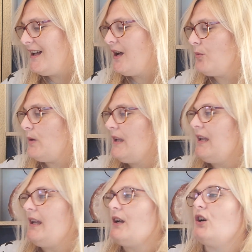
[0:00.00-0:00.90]

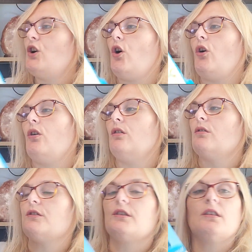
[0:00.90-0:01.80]
We
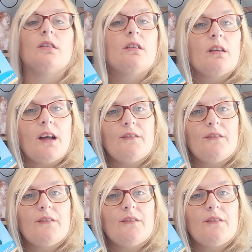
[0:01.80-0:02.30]
got a